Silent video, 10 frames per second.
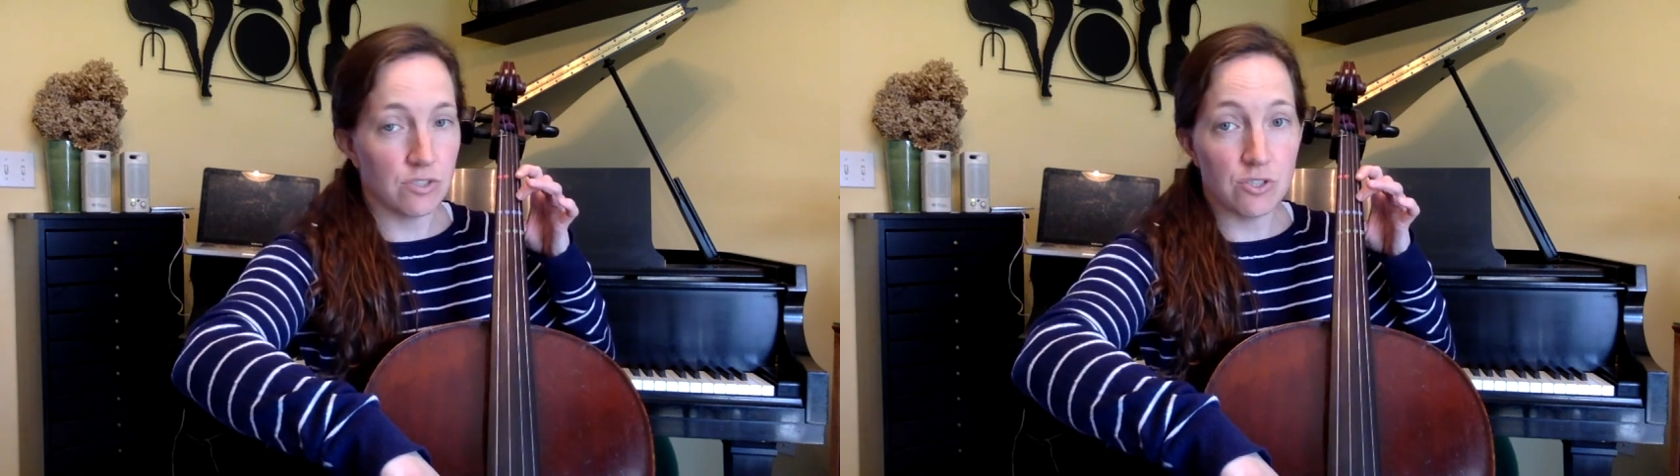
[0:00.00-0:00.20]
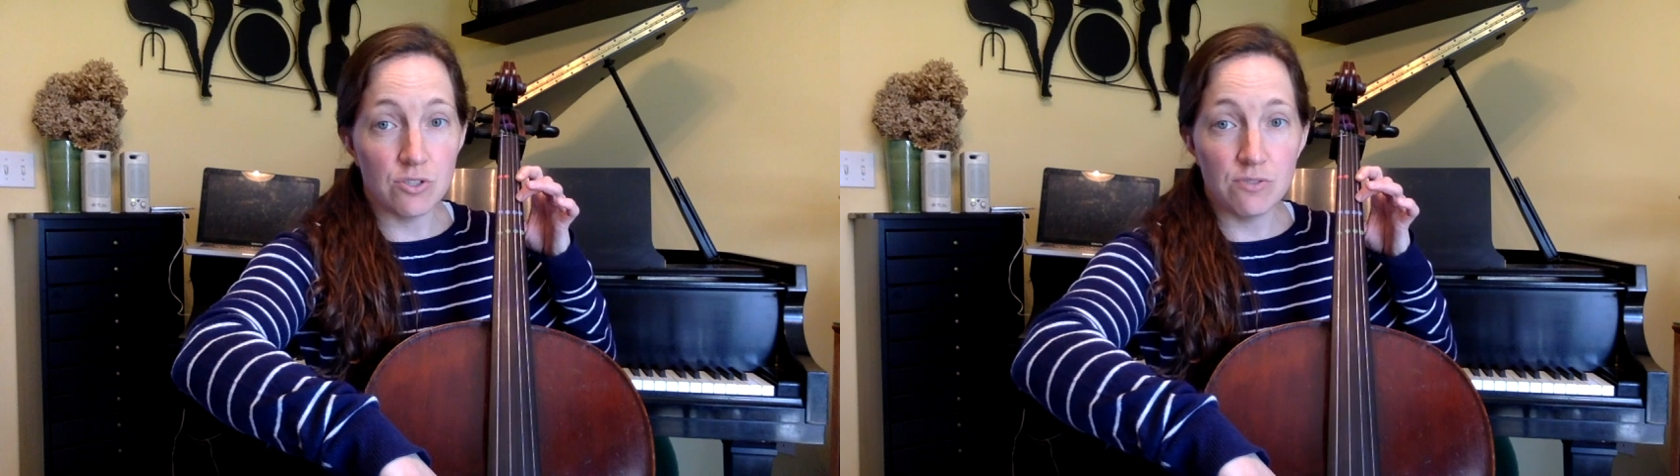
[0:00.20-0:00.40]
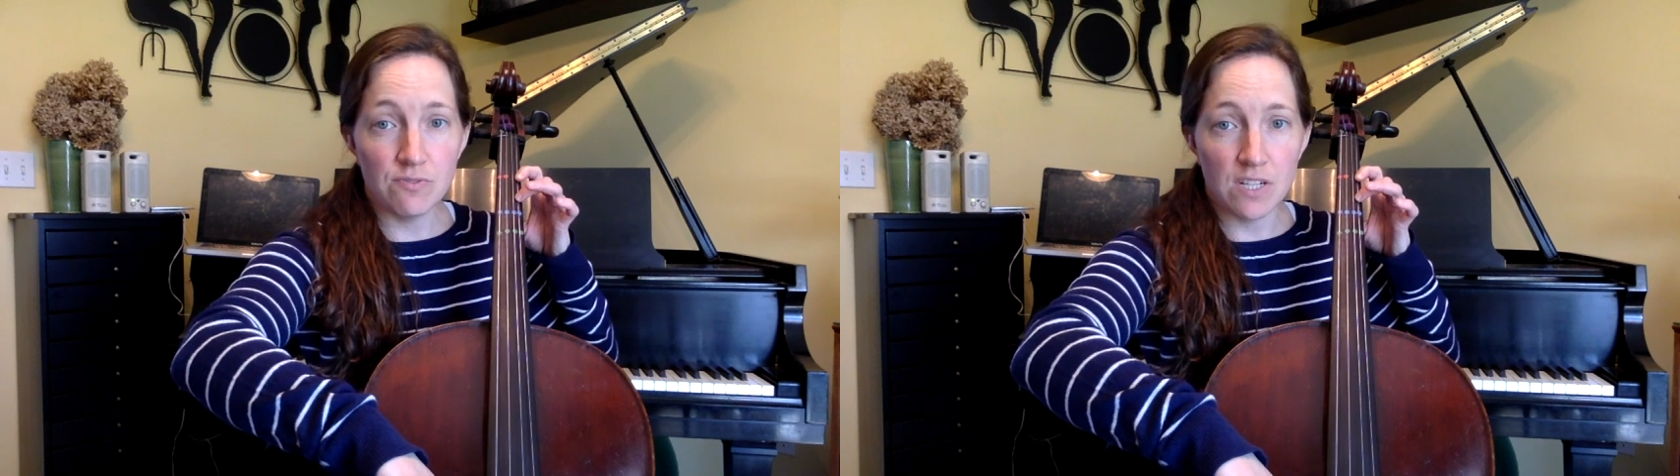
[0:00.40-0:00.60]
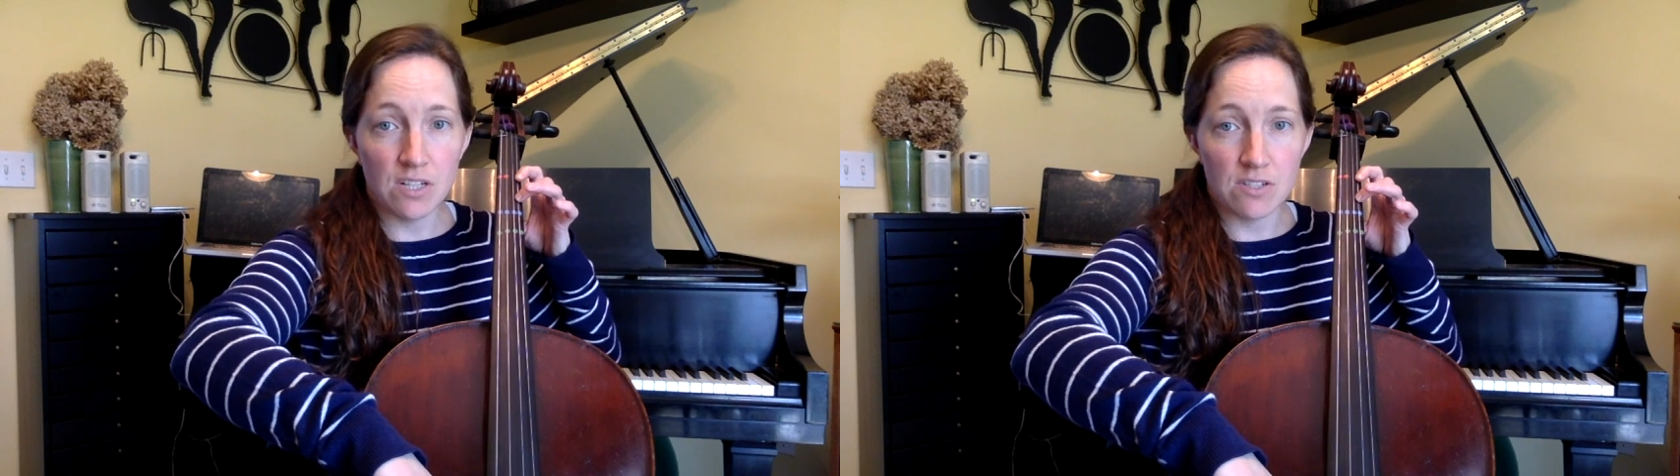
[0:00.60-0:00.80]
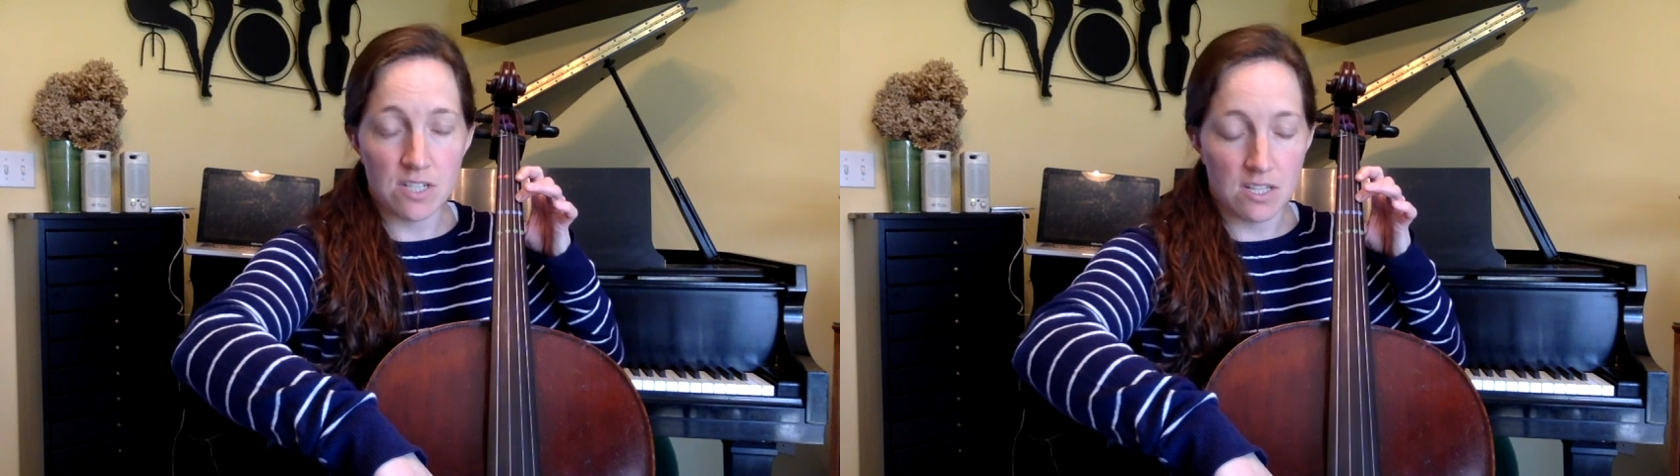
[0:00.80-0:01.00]
2
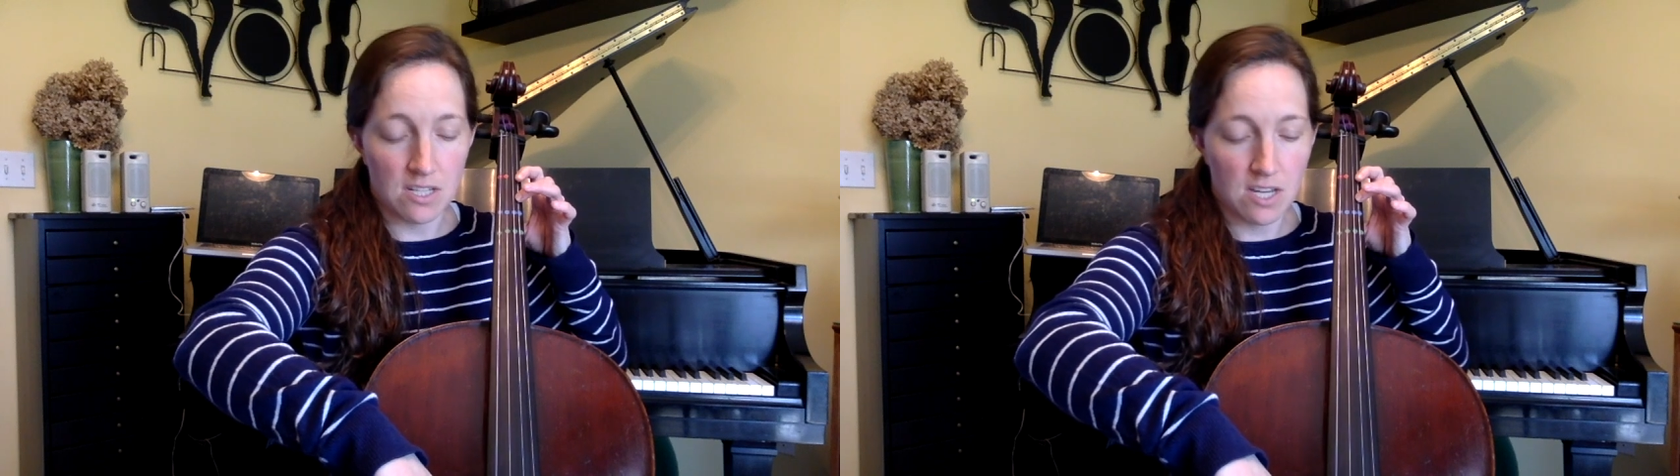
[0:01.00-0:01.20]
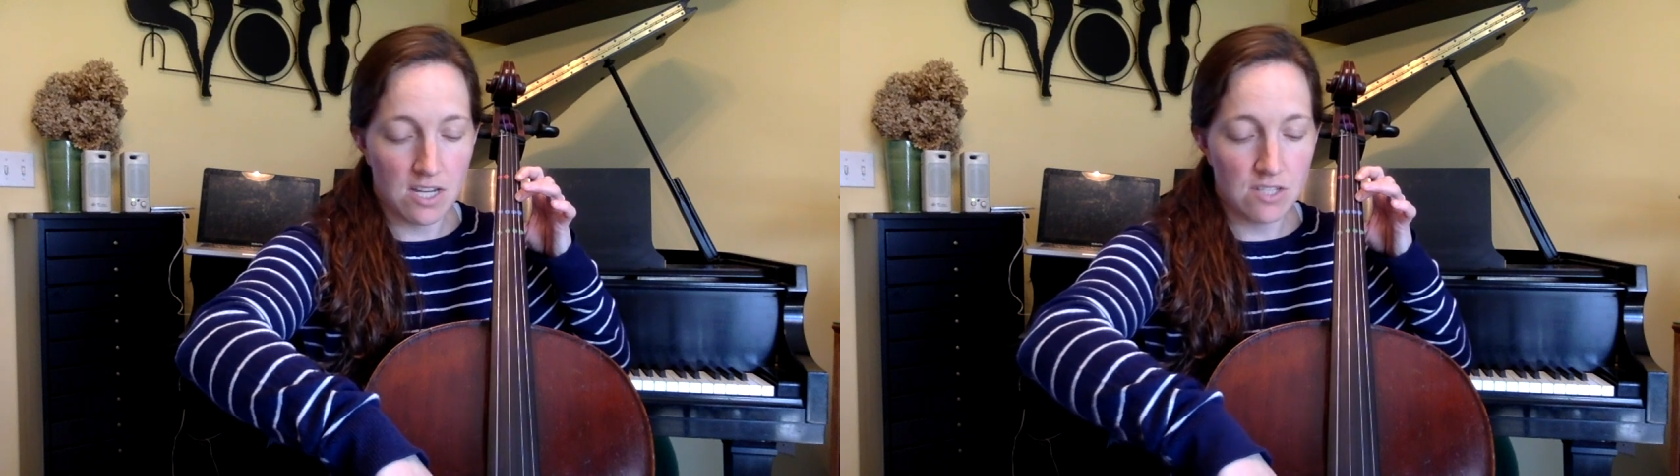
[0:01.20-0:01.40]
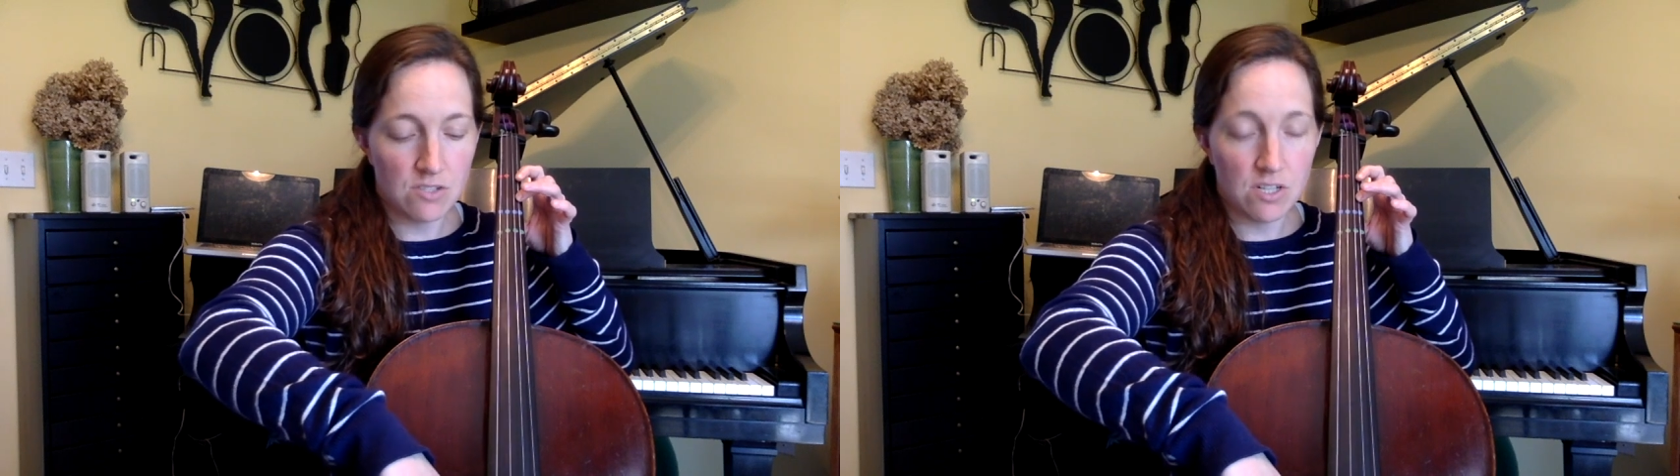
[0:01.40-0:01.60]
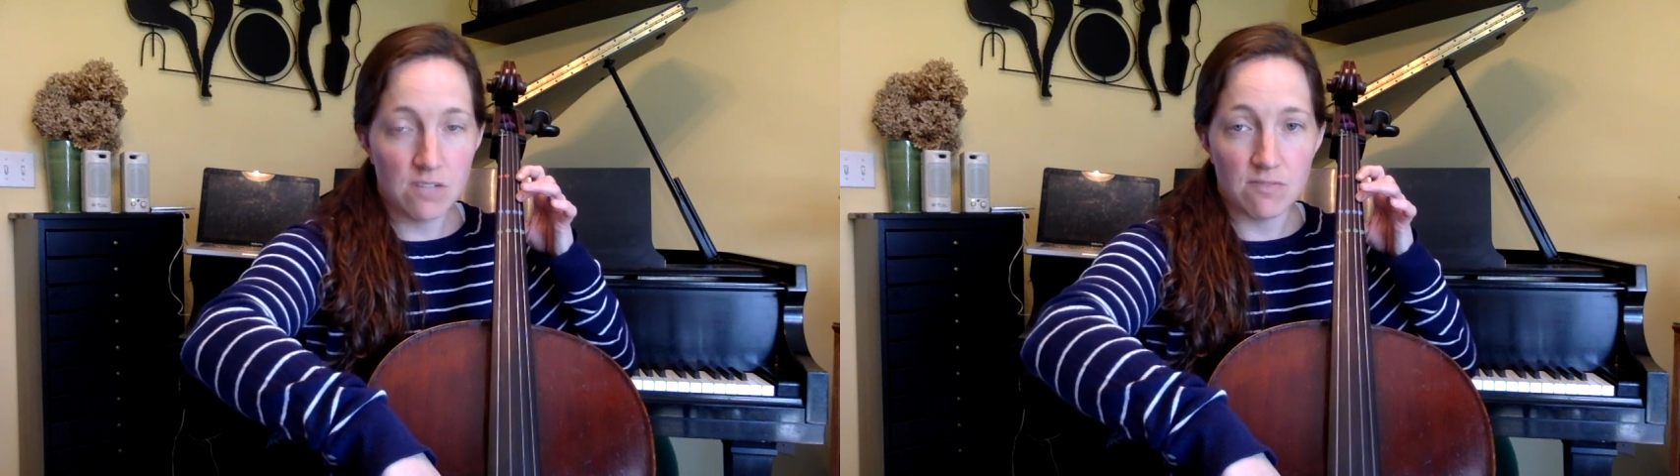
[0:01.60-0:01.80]
fingers on the A string.